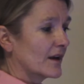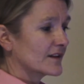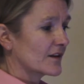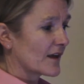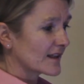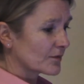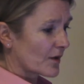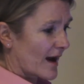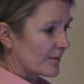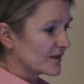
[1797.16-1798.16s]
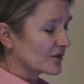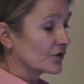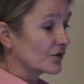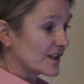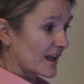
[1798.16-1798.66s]
So that's what happens
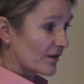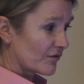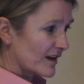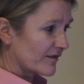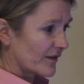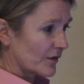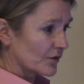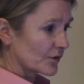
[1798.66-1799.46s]
on your day 3 phone